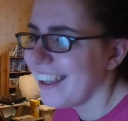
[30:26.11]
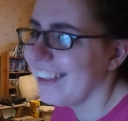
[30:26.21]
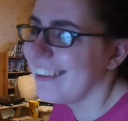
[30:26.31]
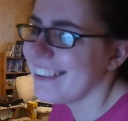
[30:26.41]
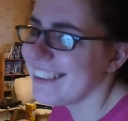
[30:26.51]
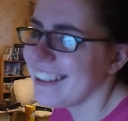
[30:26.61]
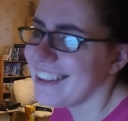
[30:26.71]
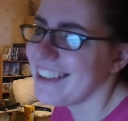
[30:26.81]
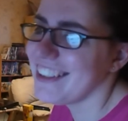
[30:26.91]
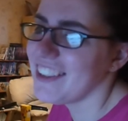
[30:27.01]
and
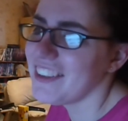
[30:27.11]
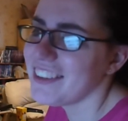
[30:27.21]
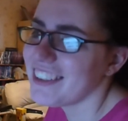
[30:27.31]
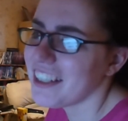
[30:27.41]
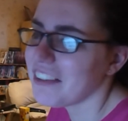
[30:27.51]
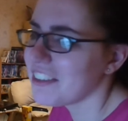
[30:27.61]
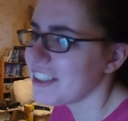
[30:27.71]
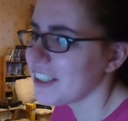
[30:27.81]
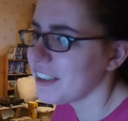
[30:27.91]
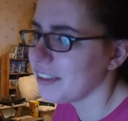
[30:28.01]
decided to do stuff,
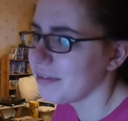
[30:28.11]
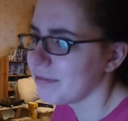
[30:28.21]
so